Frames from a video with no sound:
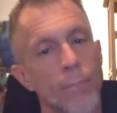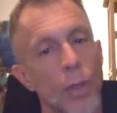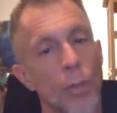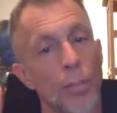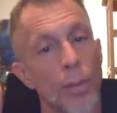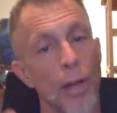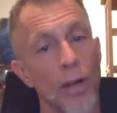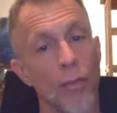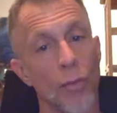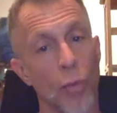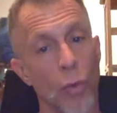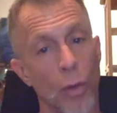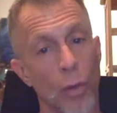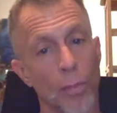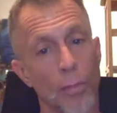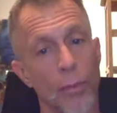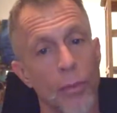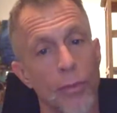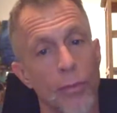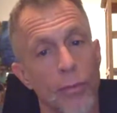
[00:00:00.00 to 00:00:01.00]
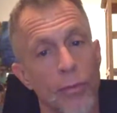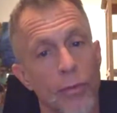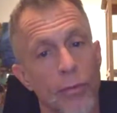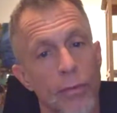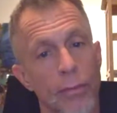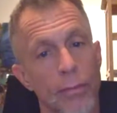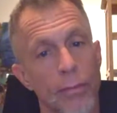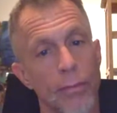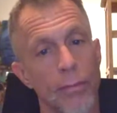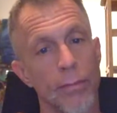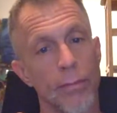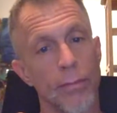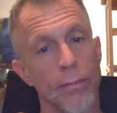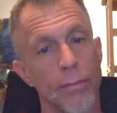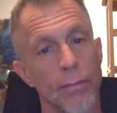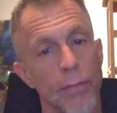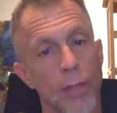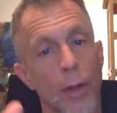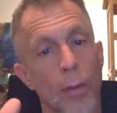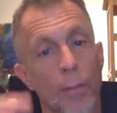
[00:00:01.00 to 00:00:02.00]
pair of work boots,
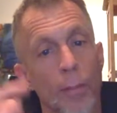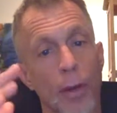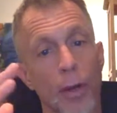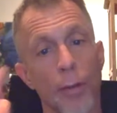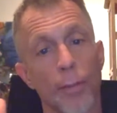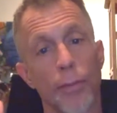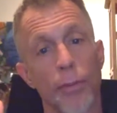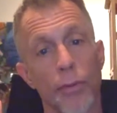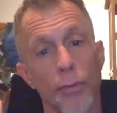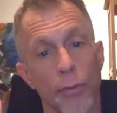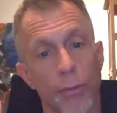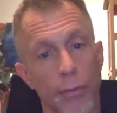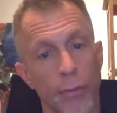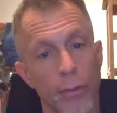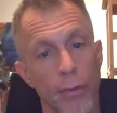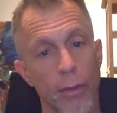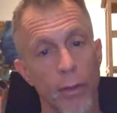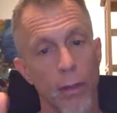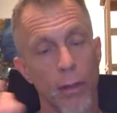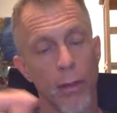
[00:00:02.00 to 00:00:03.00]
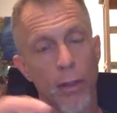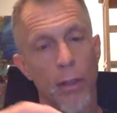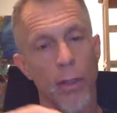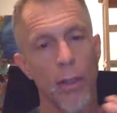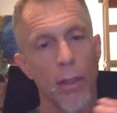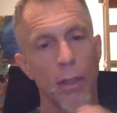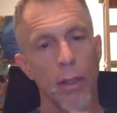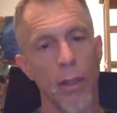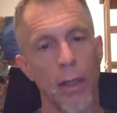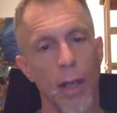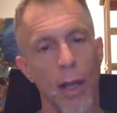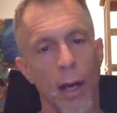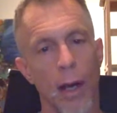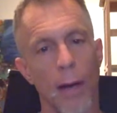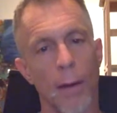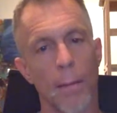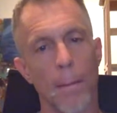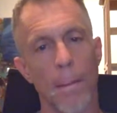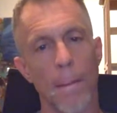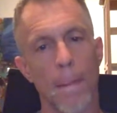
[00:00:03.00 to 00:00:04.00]
a pair of boots.
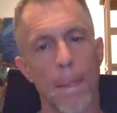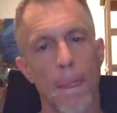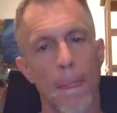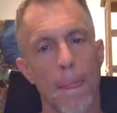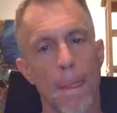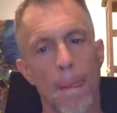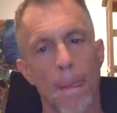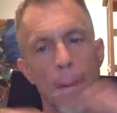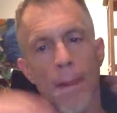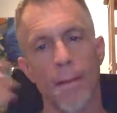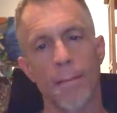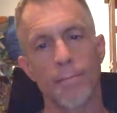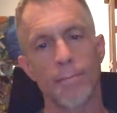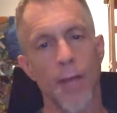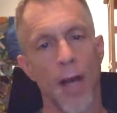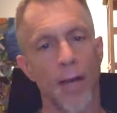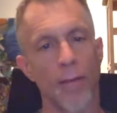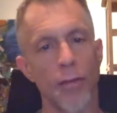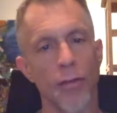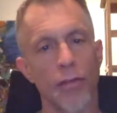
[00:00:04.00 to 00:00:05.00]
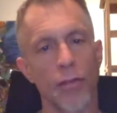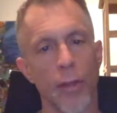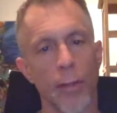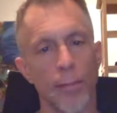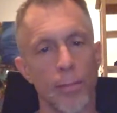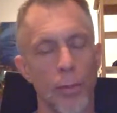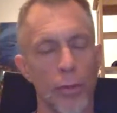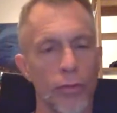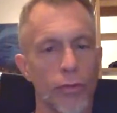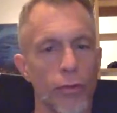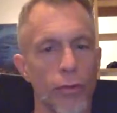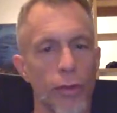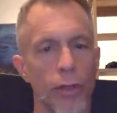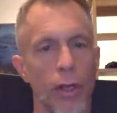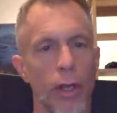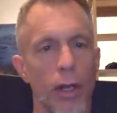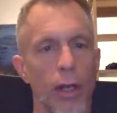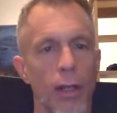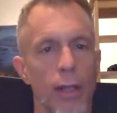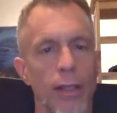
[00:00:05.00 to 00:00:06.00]
Now, obviously boots are
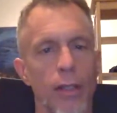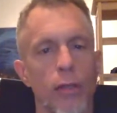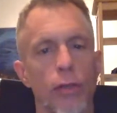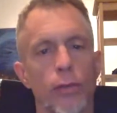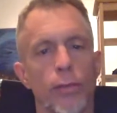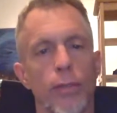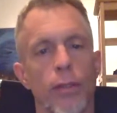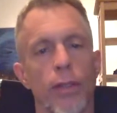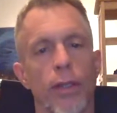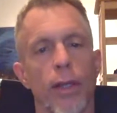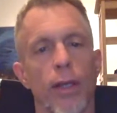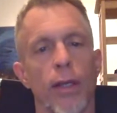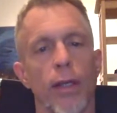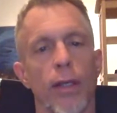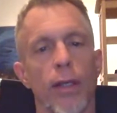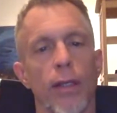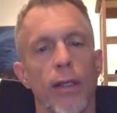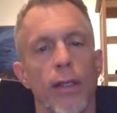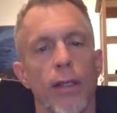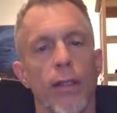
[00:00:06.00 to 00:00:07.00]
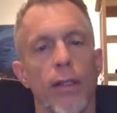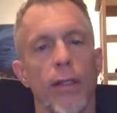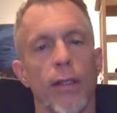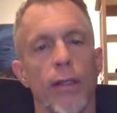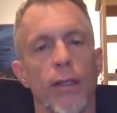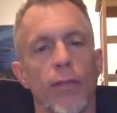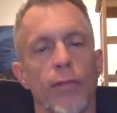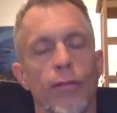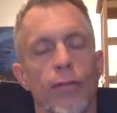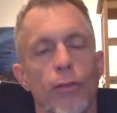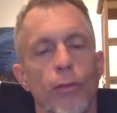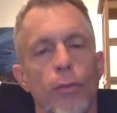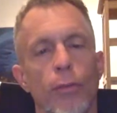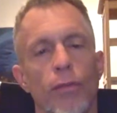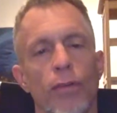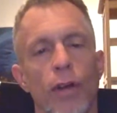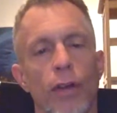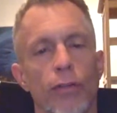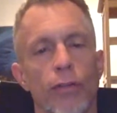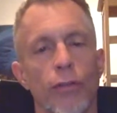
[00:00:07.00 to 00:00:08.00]
not illegal, but the
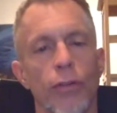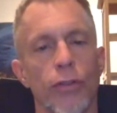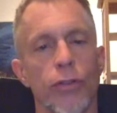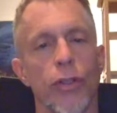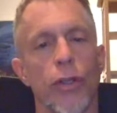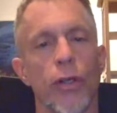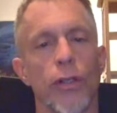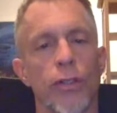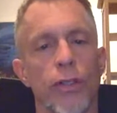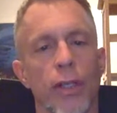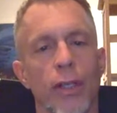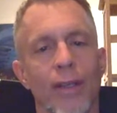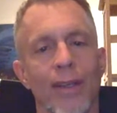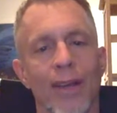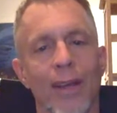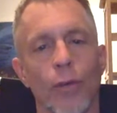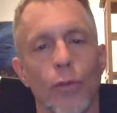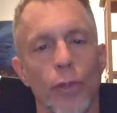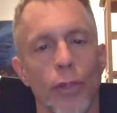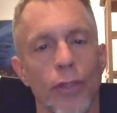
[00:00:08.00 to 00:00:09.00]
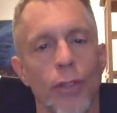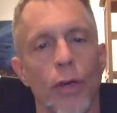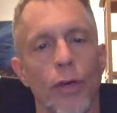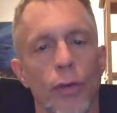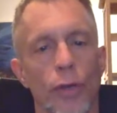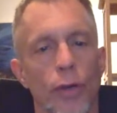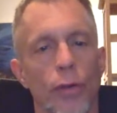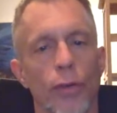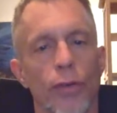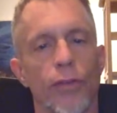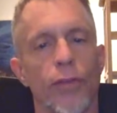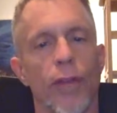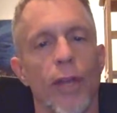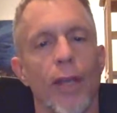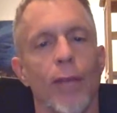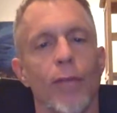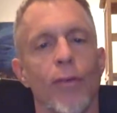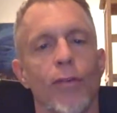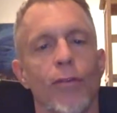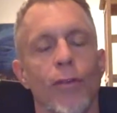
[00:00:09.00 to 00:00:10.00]
supervisor in charge that day, we don't know his
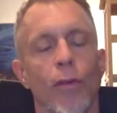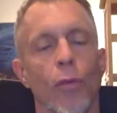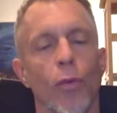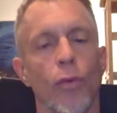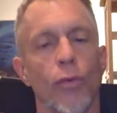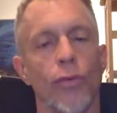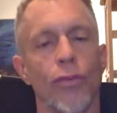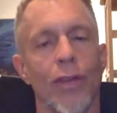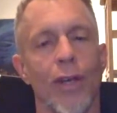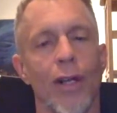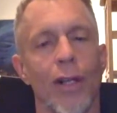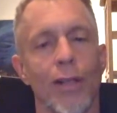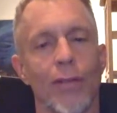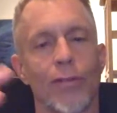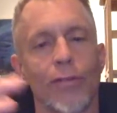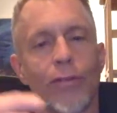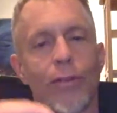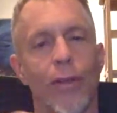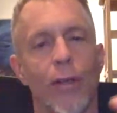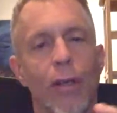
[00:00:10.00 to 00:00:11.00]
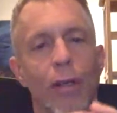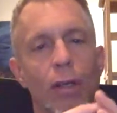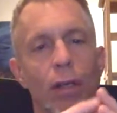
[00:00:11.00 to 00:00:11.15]
name because they won't tell us,